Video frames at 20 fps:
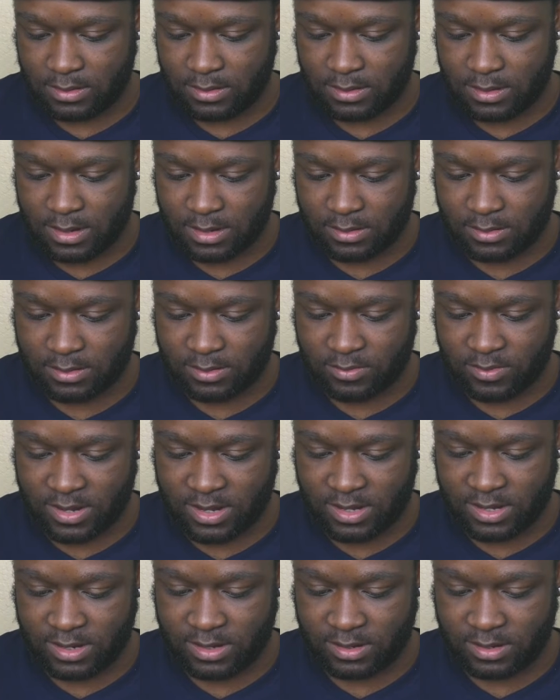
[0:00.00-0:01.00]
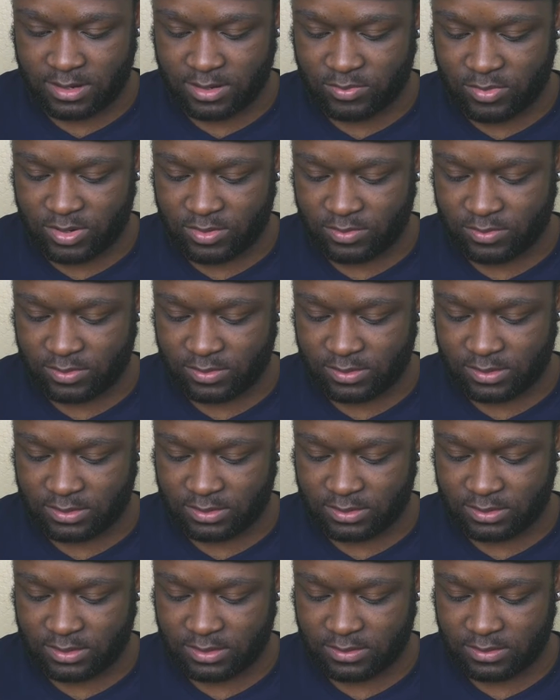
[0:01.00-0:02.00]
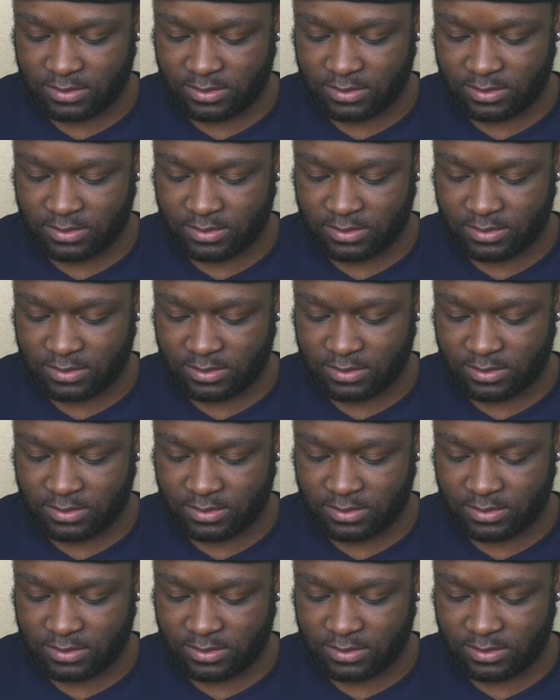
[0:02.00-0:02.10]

I don't know why it didn't come up. Let's see.